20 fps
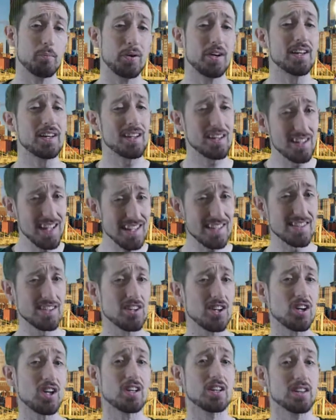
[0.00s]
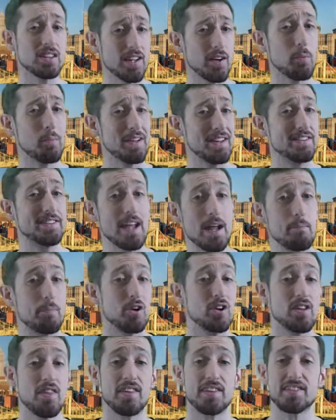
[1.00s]
but let's look a little bit deeper
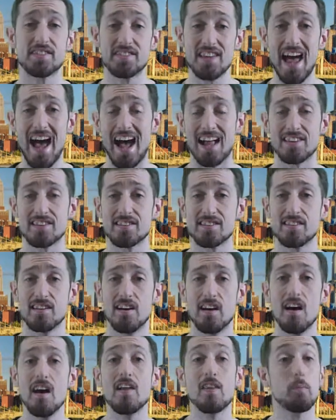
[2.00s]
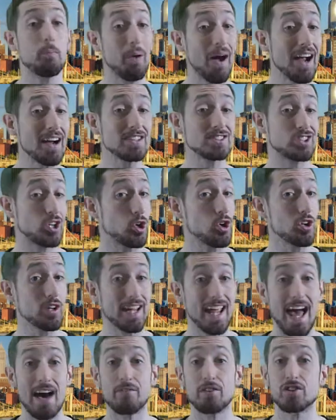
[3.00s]
into the stats. The Pirates currently
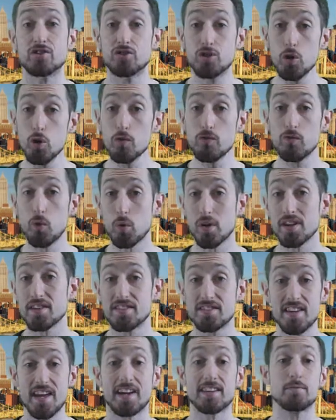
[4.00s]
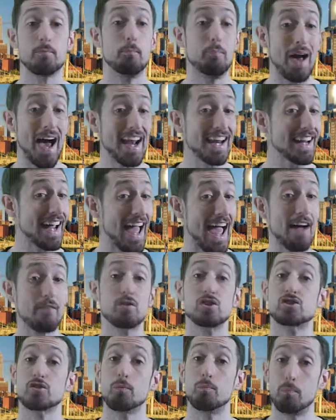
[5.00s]
have a .246 batting
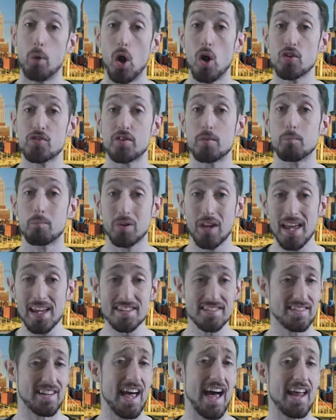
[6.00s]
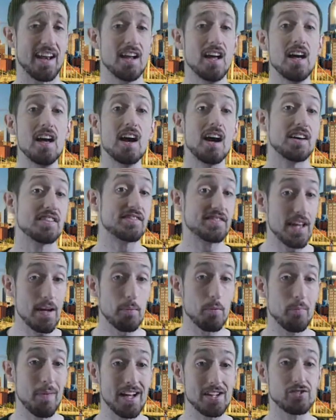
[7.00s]
average of balls in play stat, a
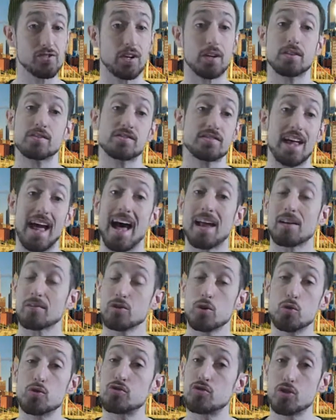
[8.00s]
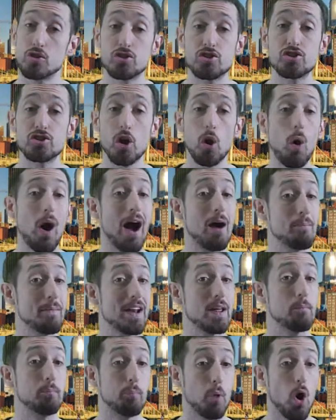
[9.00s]
sabermetric stat used to show how many
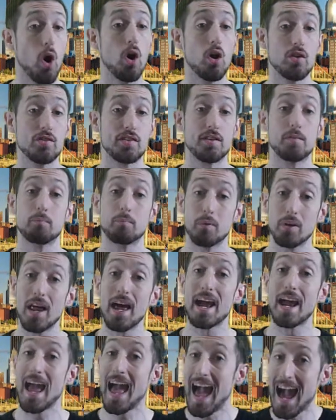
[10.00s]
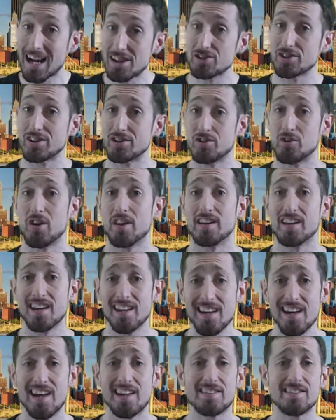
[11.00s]
balls in play actually turn into
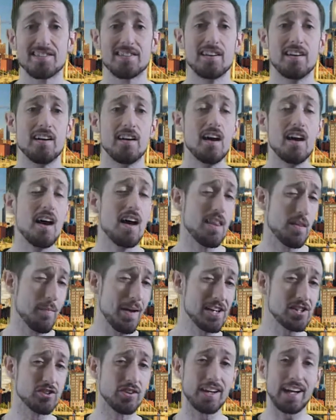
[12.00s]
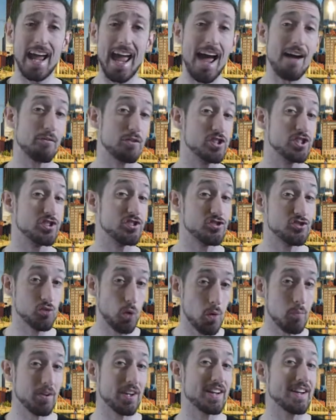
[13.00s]
hits. The Major League average is
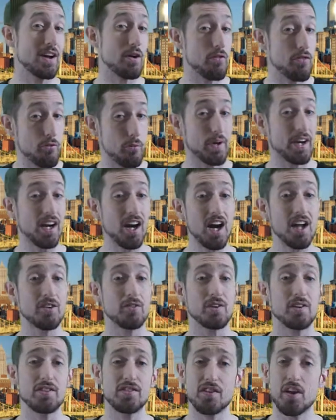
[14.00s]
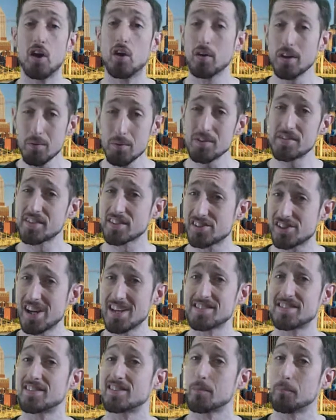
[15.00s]
normally near .300, so it would suggest
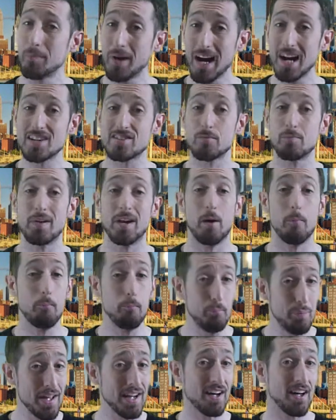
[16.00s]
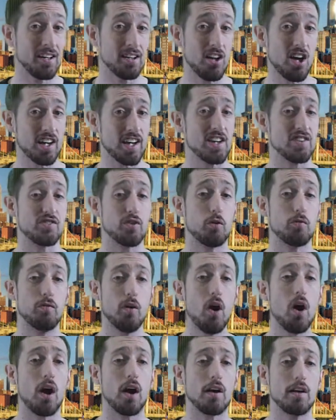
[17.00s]
that the Pirates have been a bit unlucky so
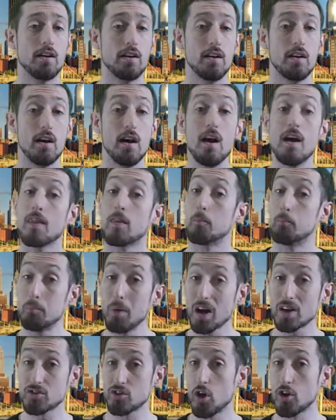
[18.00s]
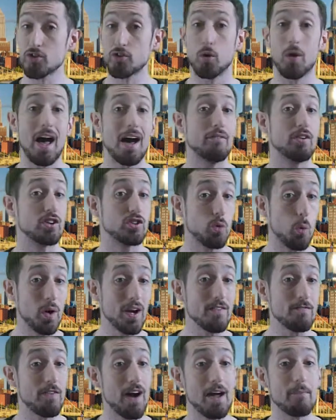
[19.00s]
far. The Bucks also have a
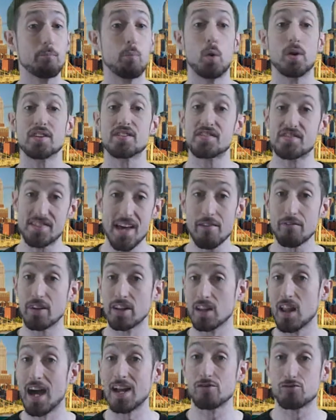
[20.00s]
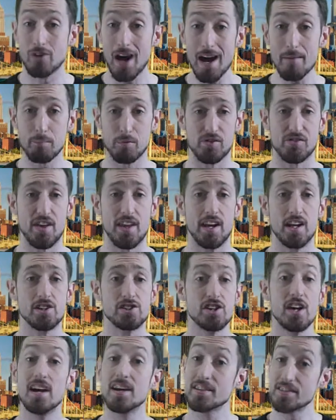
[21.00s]
25.7 line drive percentage,
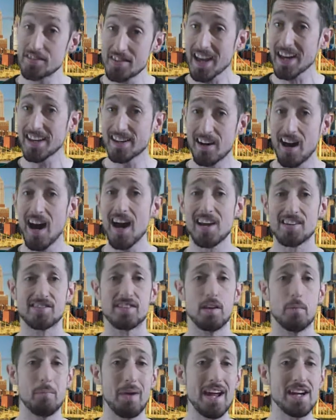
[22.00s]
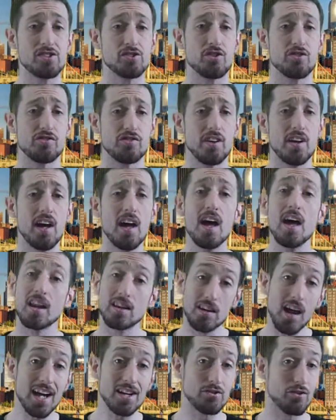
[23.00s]
second highest in the majors.
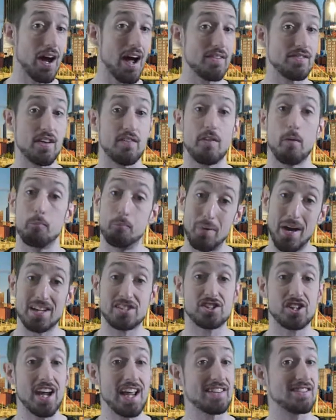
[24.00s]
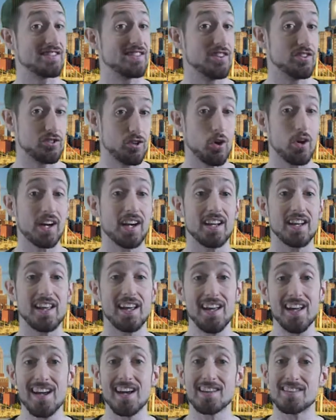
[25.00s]
Line drives have the best chances of turning into
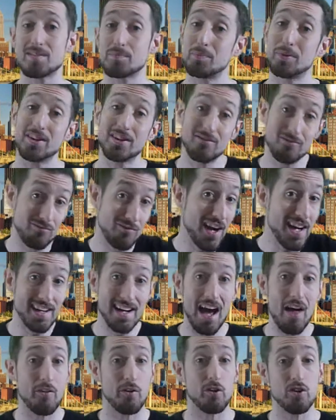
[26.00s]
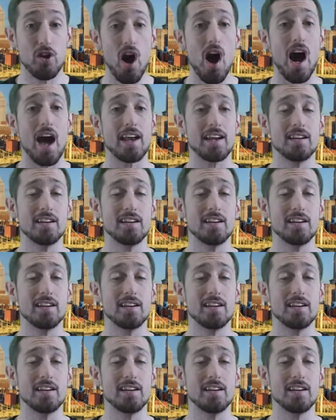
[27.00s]
hits, but right now they're not.